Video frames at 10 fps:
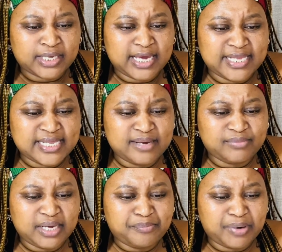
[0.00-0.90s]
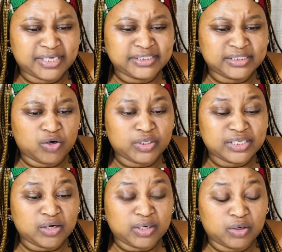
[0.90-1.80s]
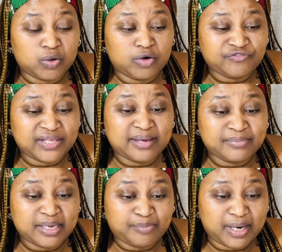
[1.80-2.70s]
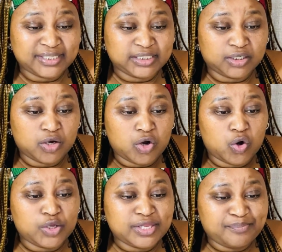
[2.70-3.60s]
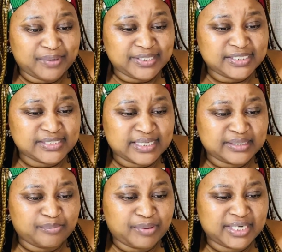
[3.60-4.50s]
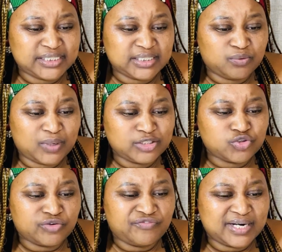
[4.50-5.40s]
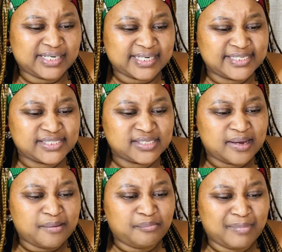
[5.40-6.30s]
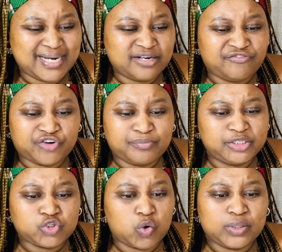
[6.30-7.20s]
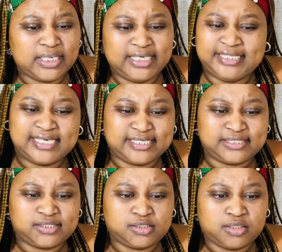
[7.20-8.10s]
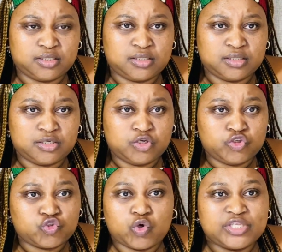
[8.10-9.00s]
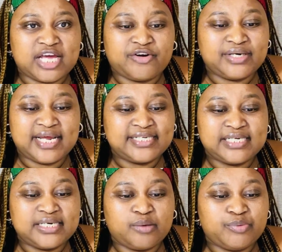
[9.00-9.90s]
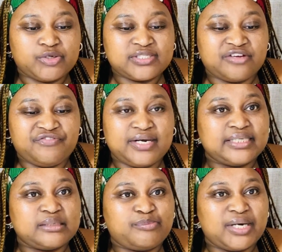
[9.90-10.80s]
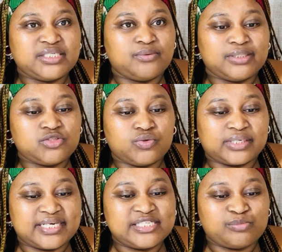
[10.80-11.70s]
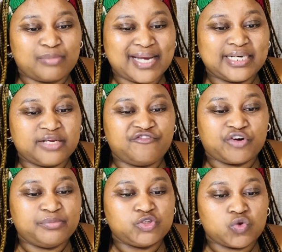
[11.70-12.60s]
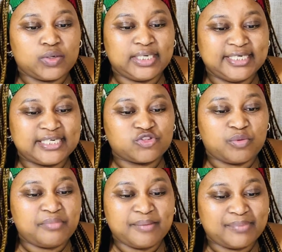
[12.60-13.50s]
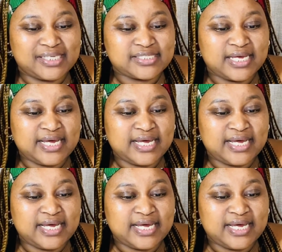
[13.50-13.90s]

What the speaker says: And the MK party of the MK party, on the basis that the party wants to fundraise money from its own leaders. So they are not attending because they feel like the party wants to raise money from its own leaders or members